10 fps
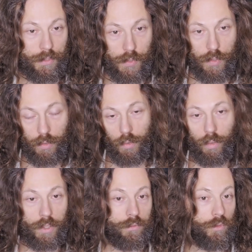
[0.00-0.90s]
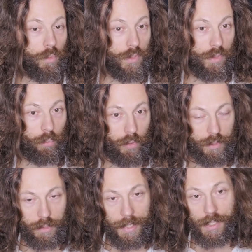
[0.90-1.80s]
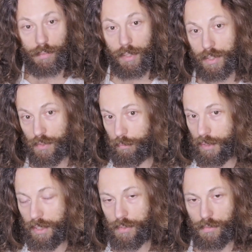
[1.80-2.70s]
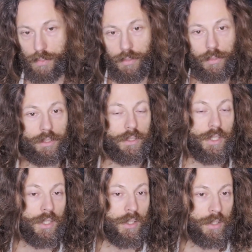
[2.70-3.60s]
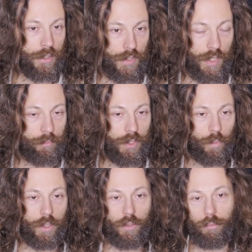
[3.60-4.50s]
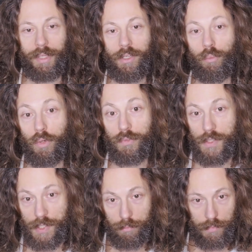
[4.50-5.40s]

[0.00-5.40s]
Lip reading: So one of the most important aspects of Picasso's career is something we call biomorphism.